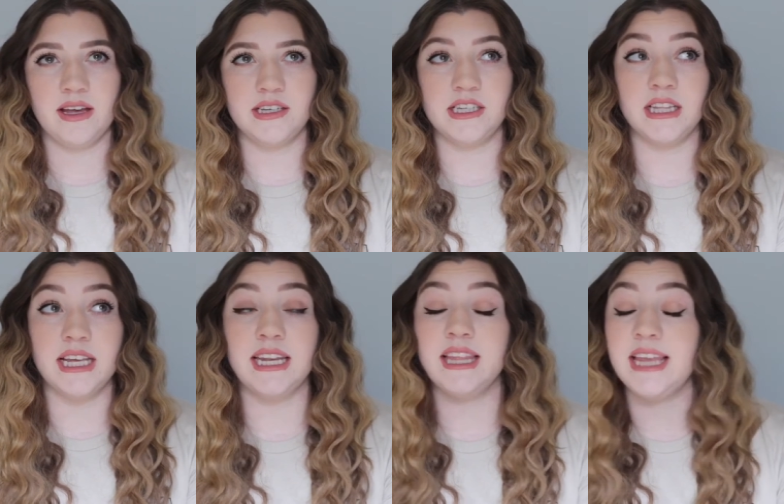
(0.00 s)

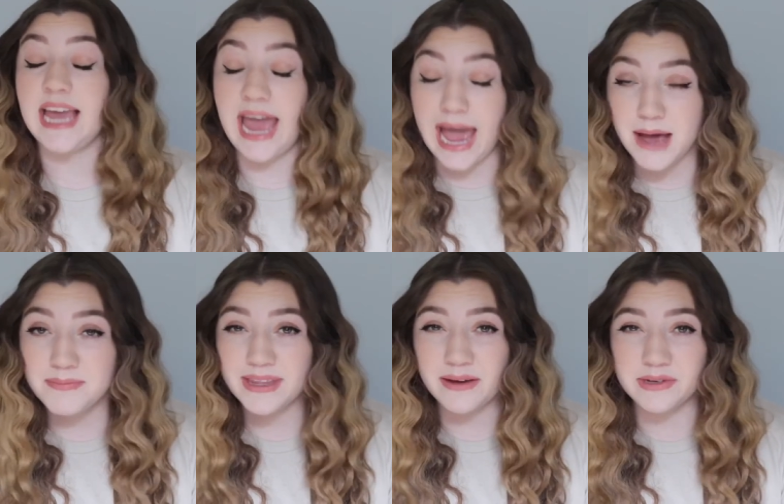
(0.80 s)
deleting the
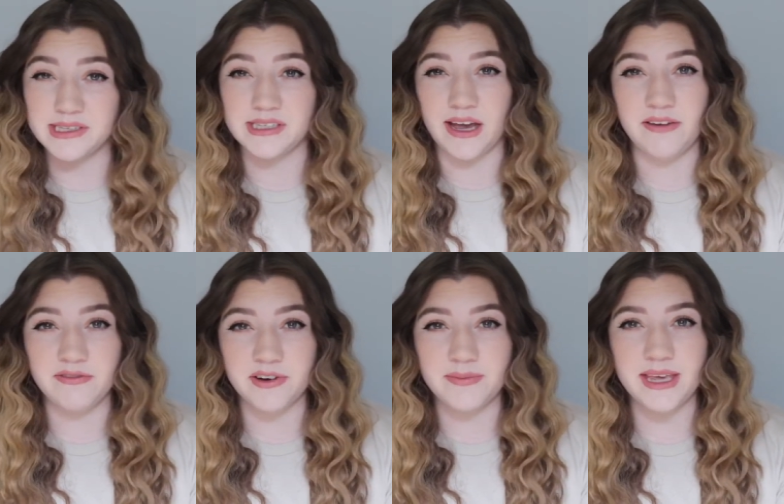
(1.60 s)
app that was tough
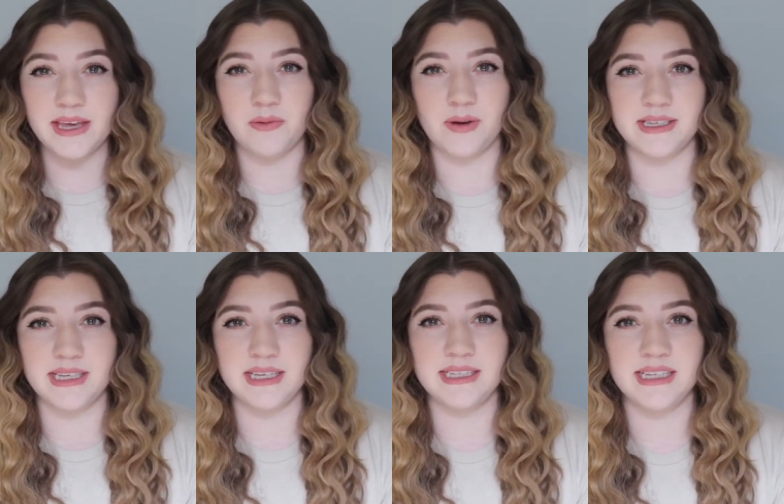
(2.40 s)
for me. It
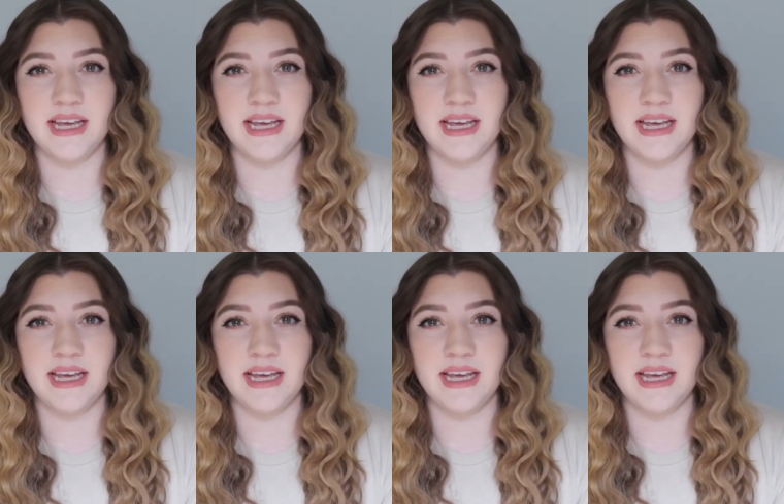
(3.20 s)
wasn't